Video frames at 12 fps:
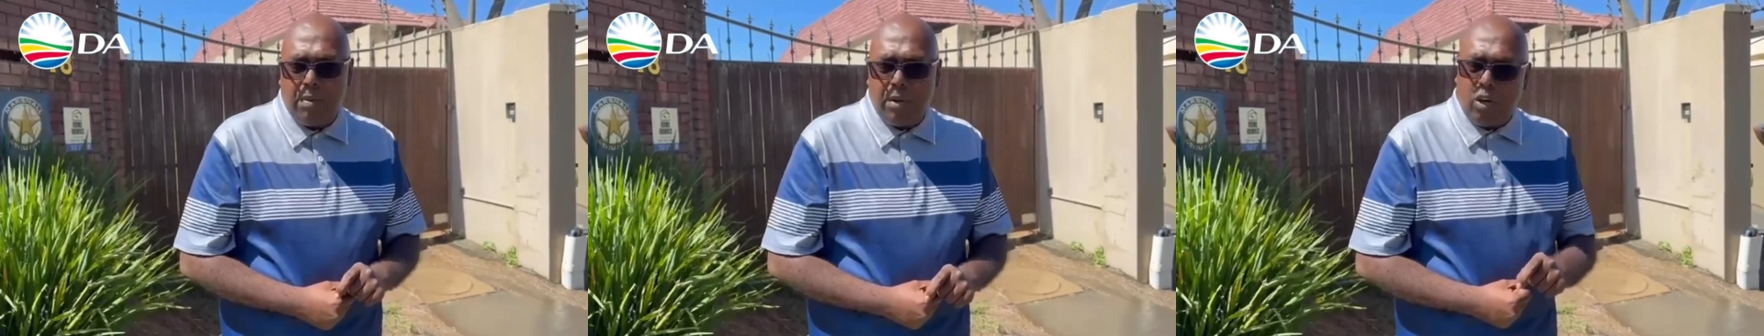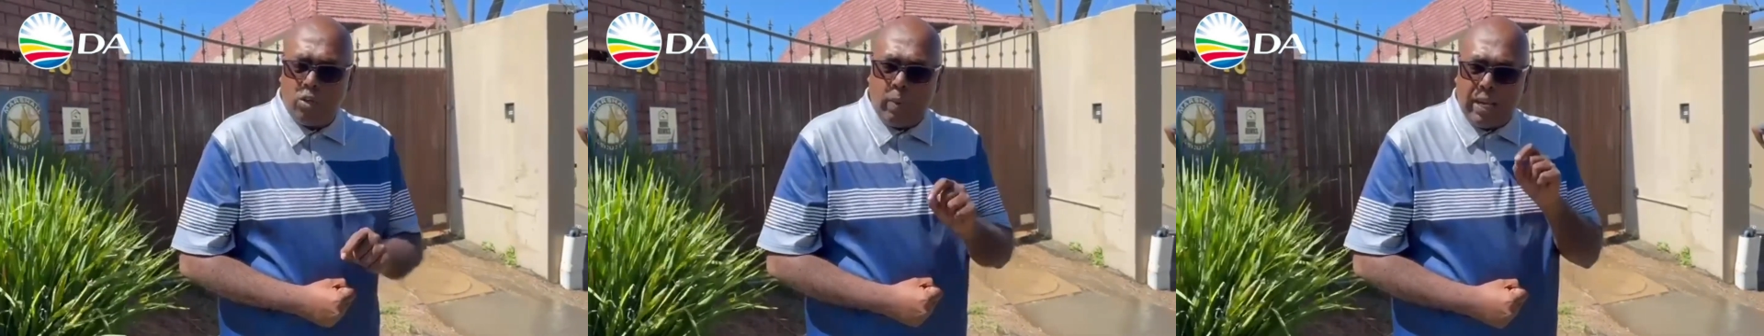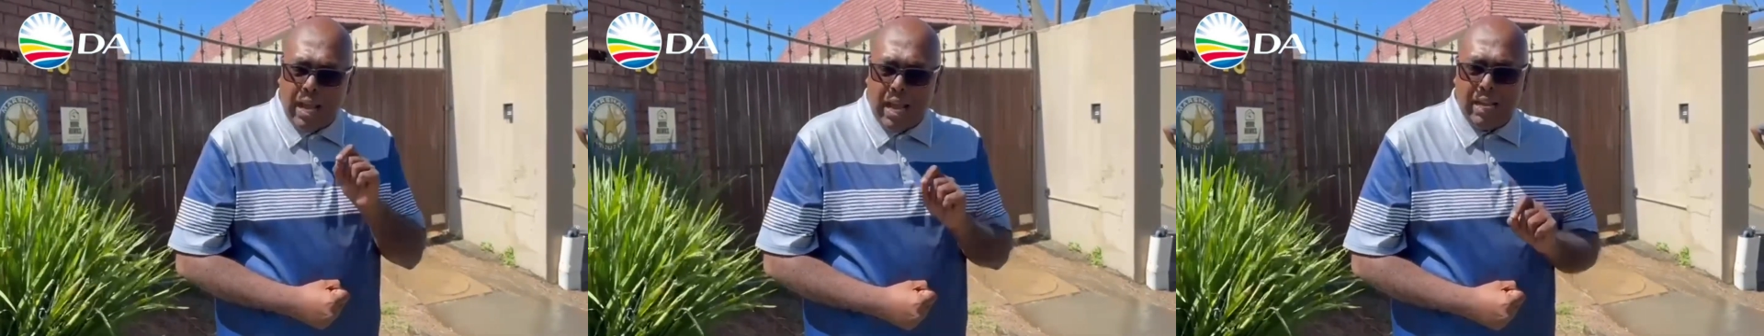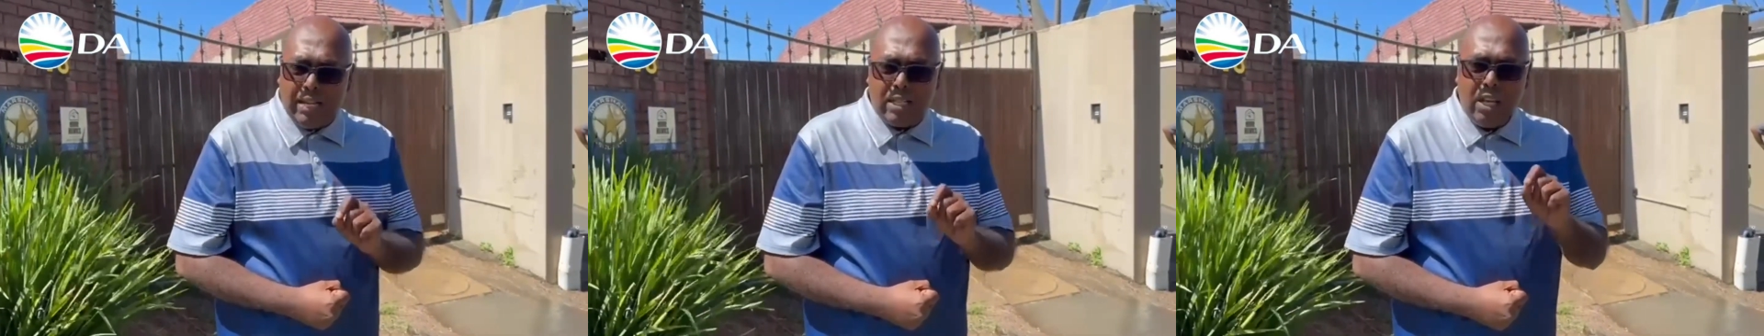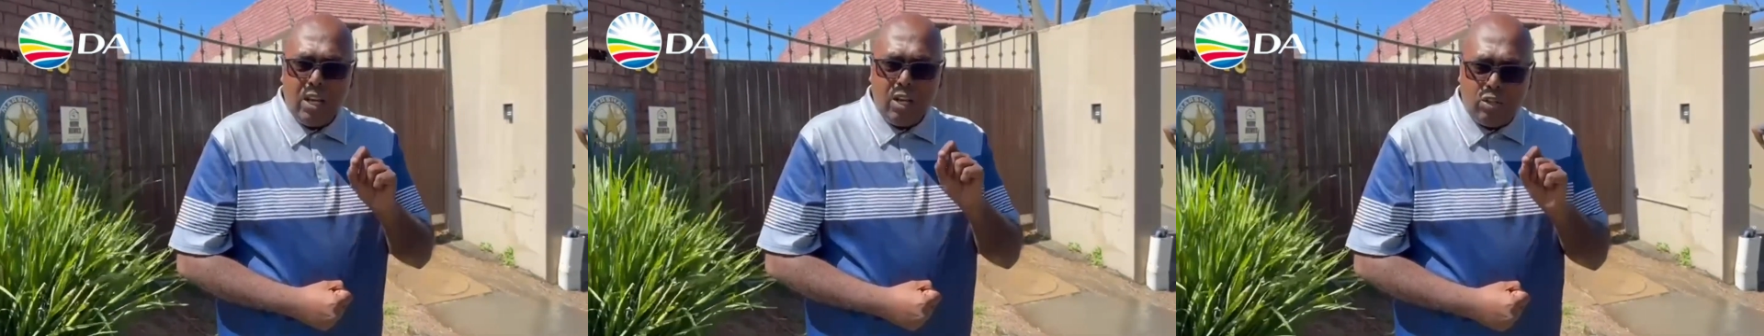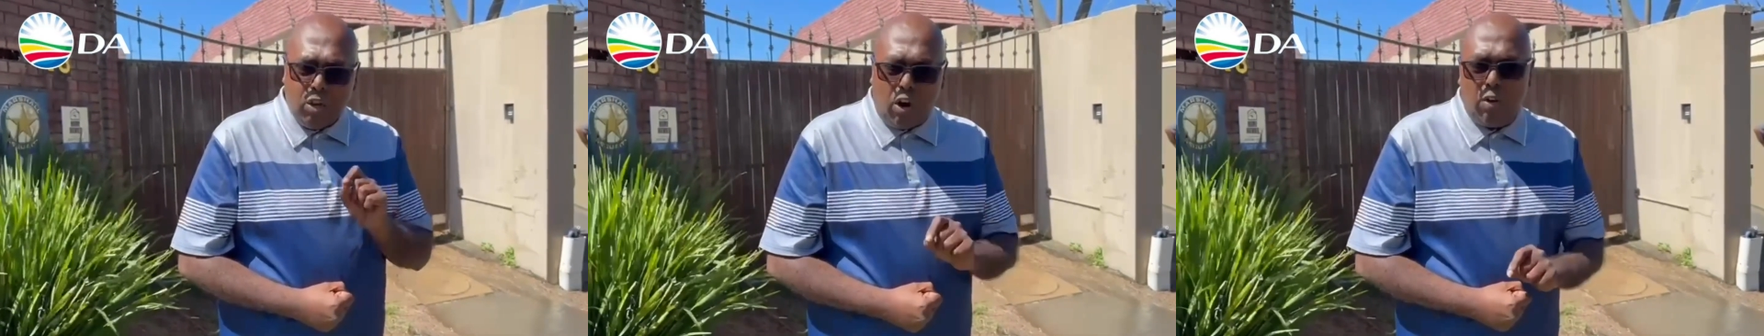because we can't
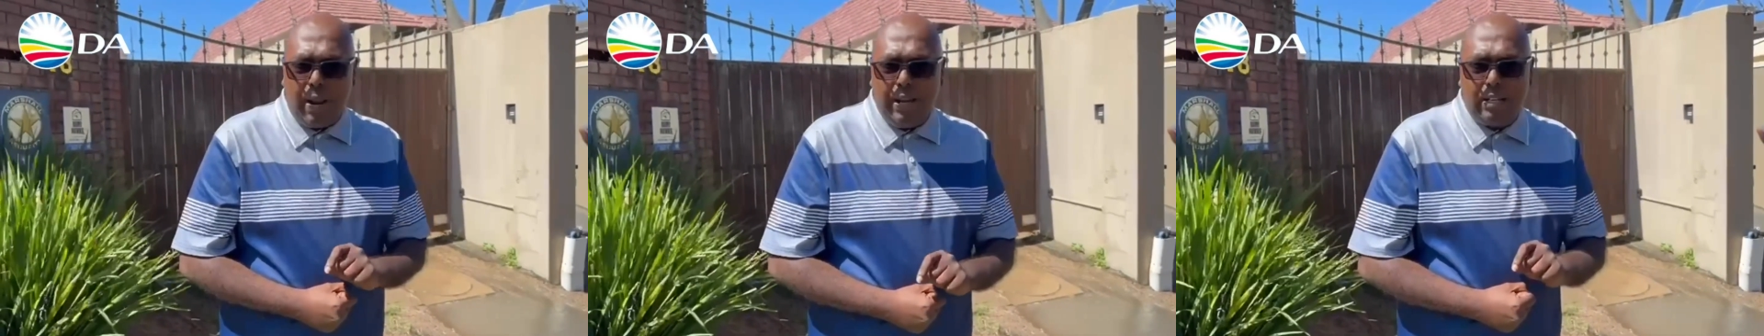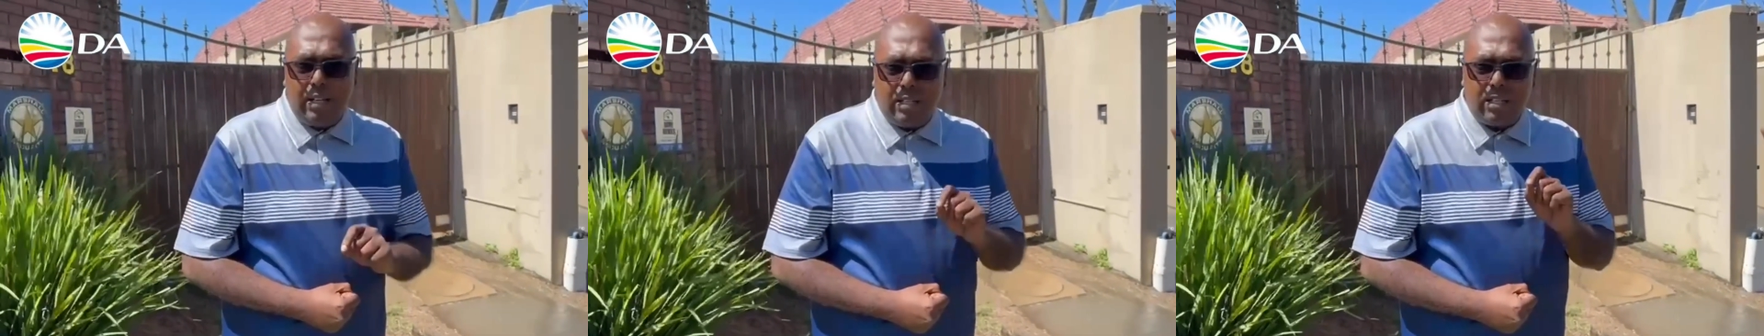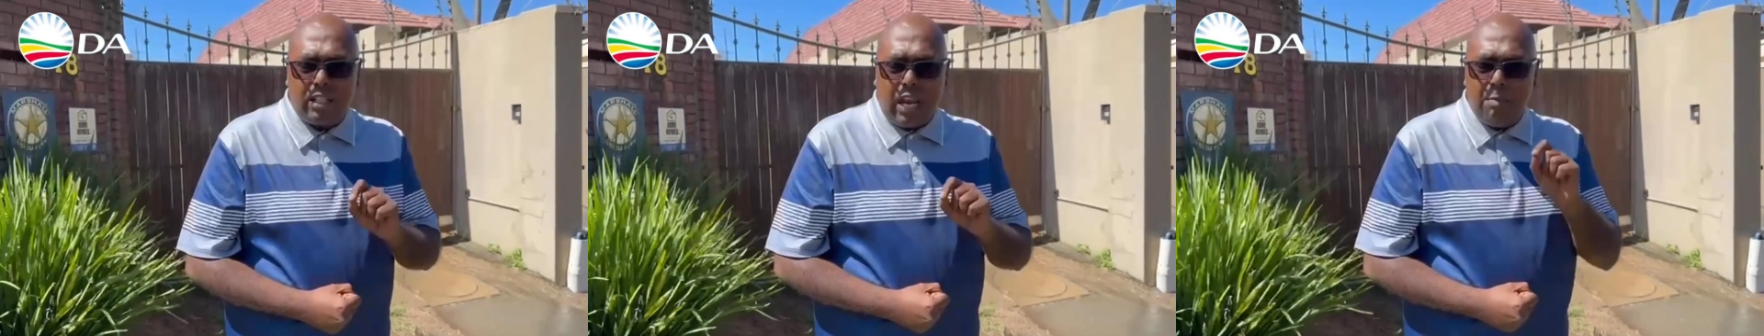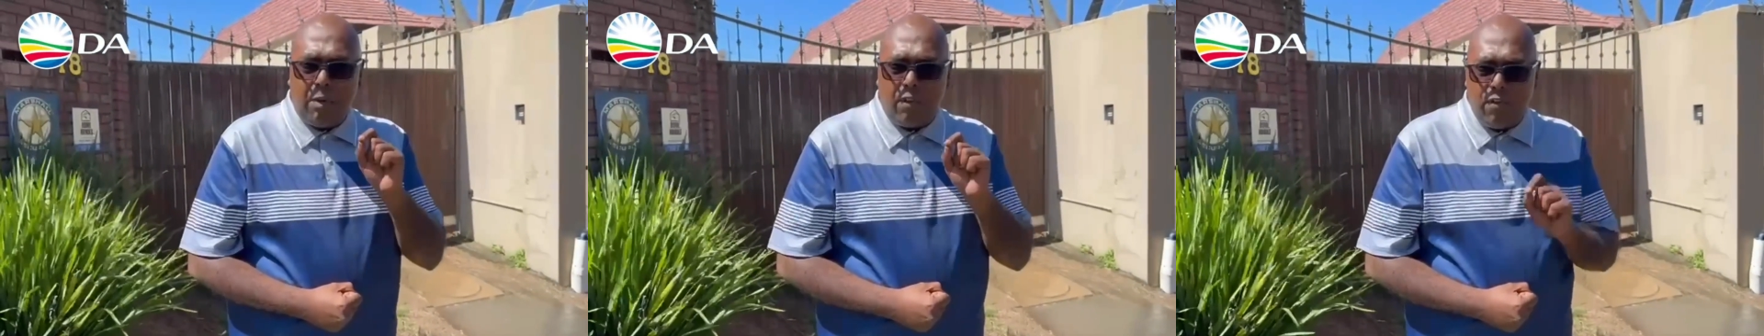tolerate this type of